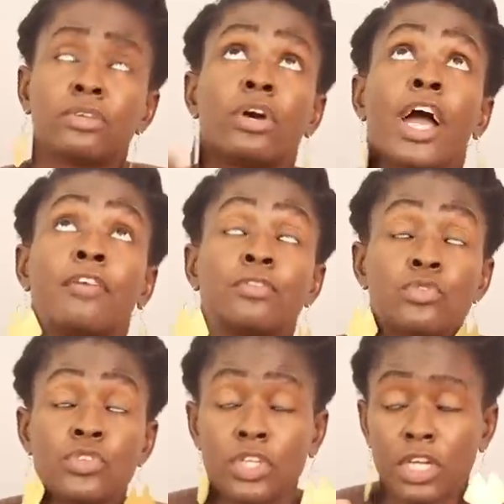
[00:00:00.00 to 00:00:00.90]
You have to
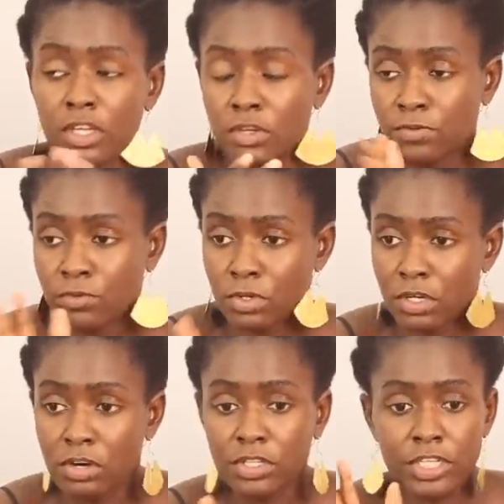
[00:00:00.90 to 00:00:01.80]
sit in a queue for
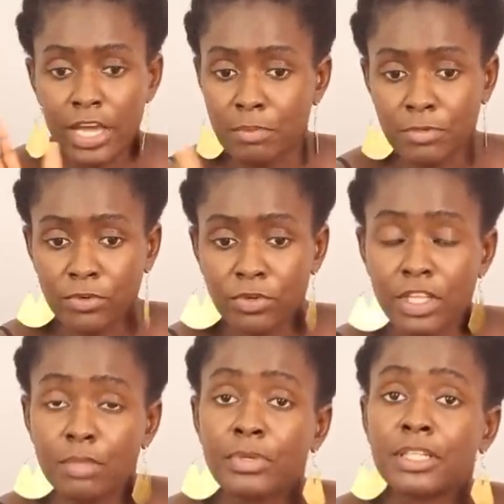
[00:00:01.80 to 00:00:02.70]
a long time before you
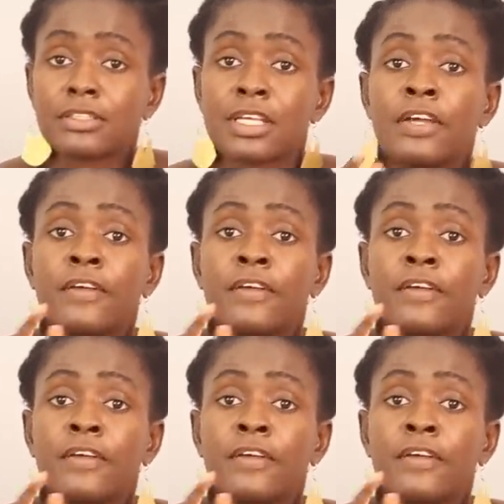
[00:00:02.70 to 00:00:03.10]
get the pills.